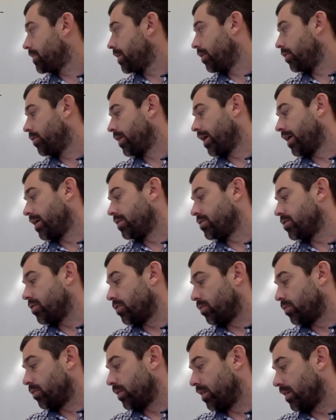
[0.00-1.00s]
Okay,
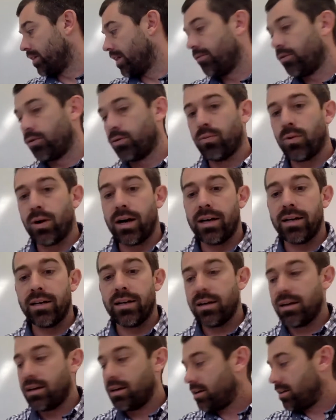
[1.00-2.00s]
so level one,
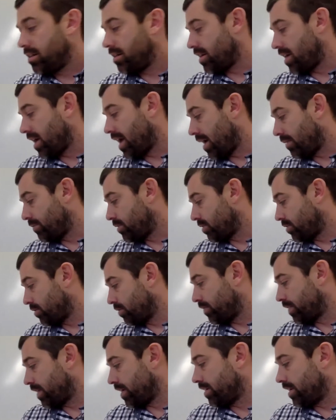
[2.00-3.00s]
the
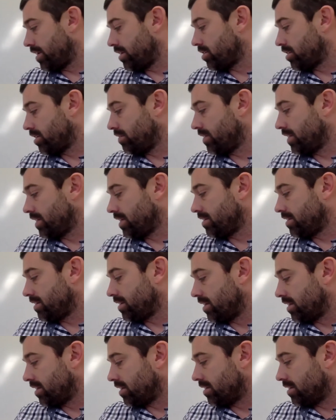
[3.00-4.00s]
absolute foundation of this
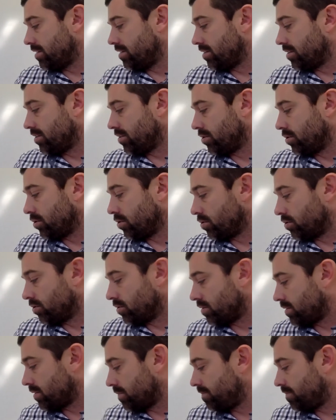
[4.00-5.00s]
is goals.